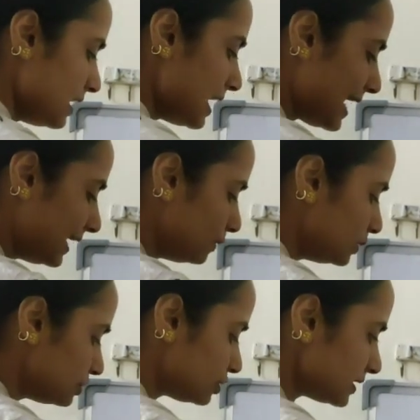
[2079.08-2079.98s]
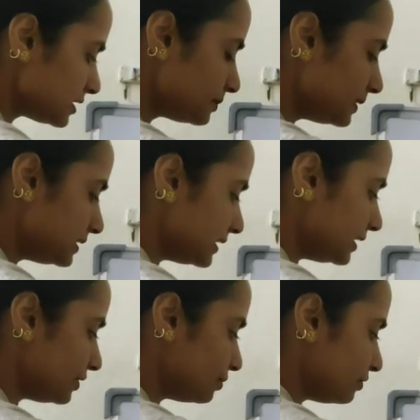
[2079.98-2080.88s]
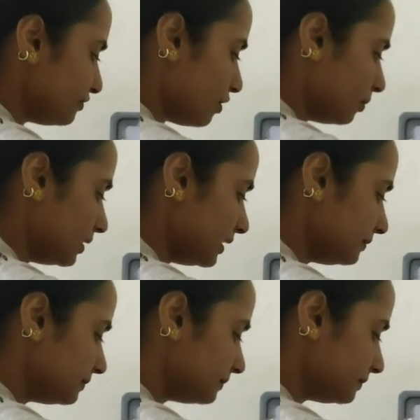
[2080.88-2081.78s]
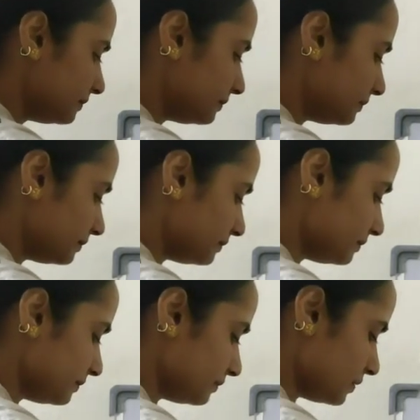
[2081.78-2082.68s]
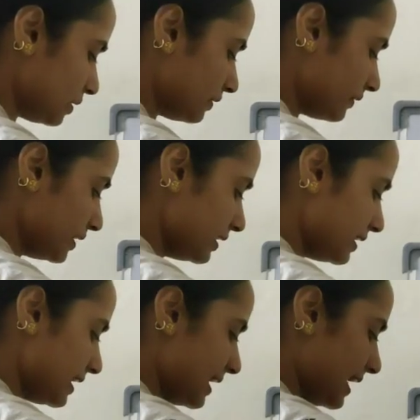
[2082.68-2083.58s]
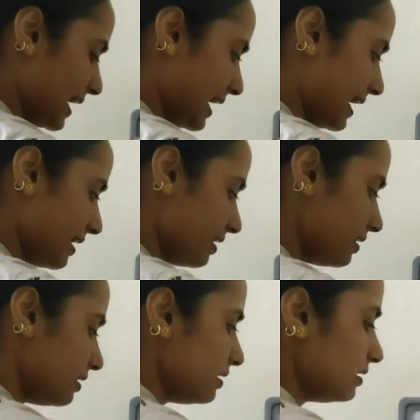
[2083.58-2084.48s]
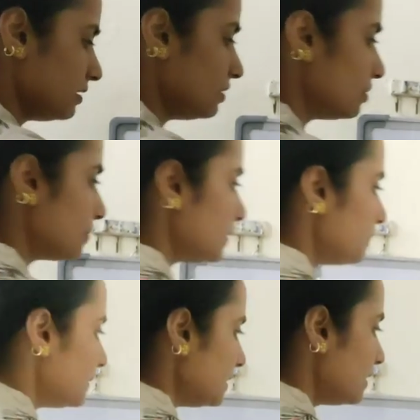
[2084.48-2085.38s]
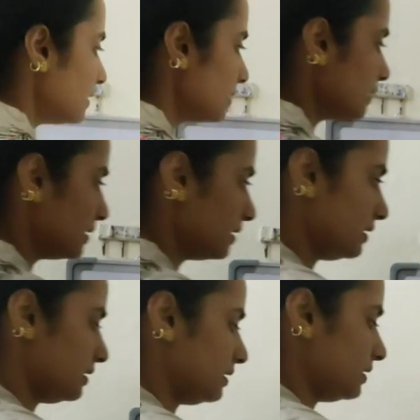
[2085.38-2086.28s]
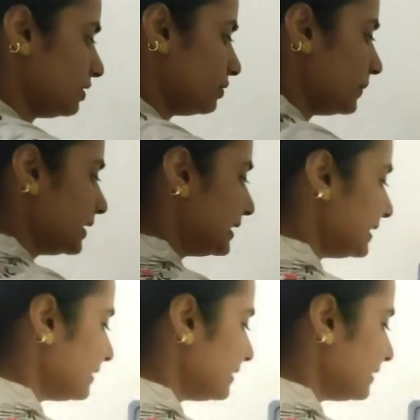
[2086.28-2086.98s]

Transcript: I will just be telling you the formula, alright, and you will be quickly